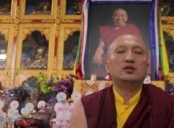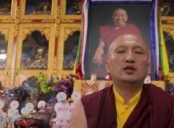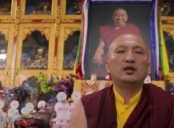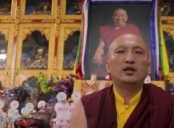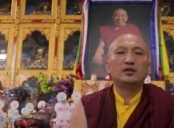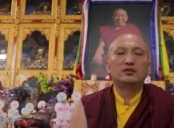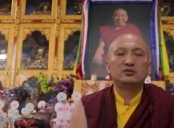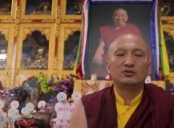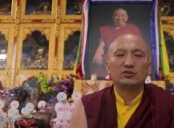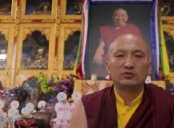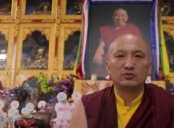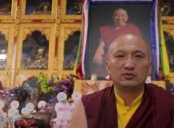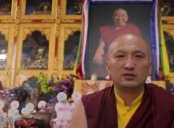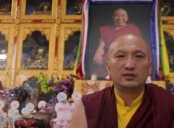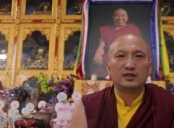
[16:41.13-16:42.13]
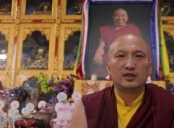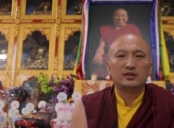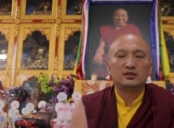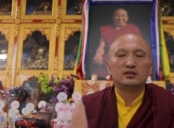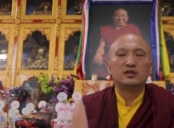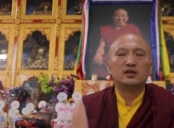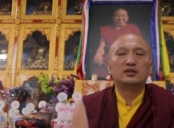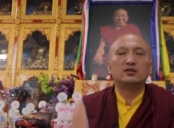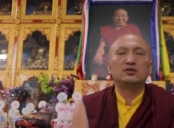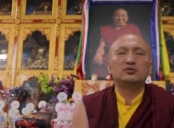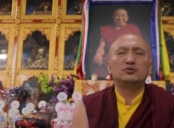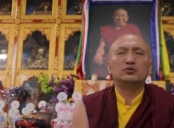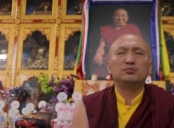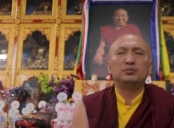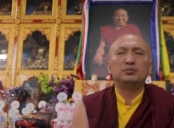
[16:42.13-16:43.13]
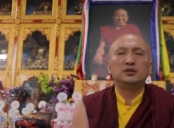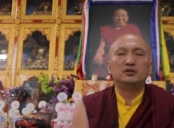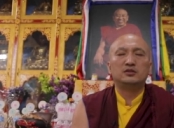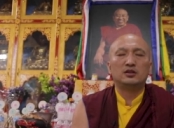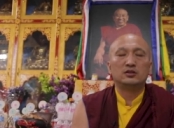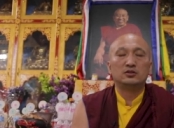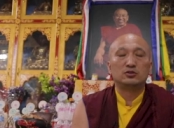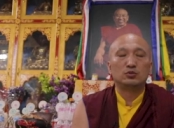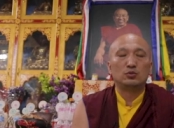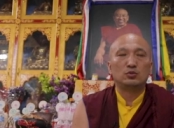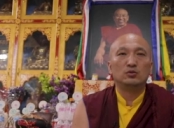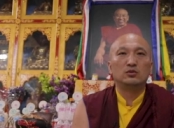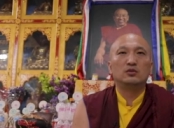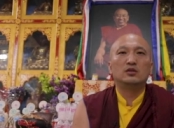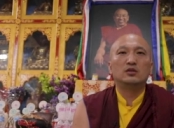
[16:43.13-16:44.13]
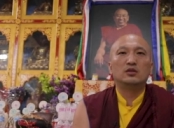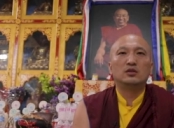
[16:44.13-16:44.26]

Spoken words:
And not only that, he had also built a school,